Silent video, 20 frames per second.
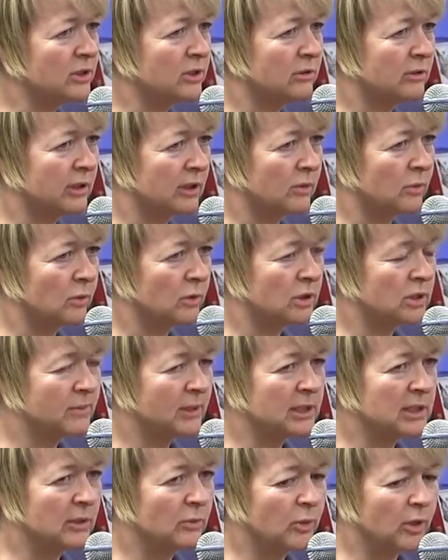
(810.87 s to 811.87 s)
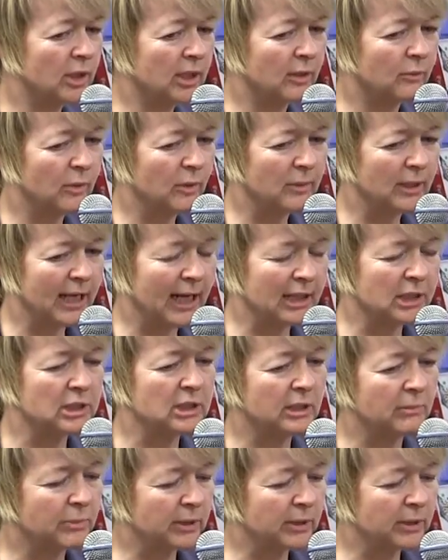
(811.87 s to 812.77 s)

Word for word: during the war, especially working women, actually.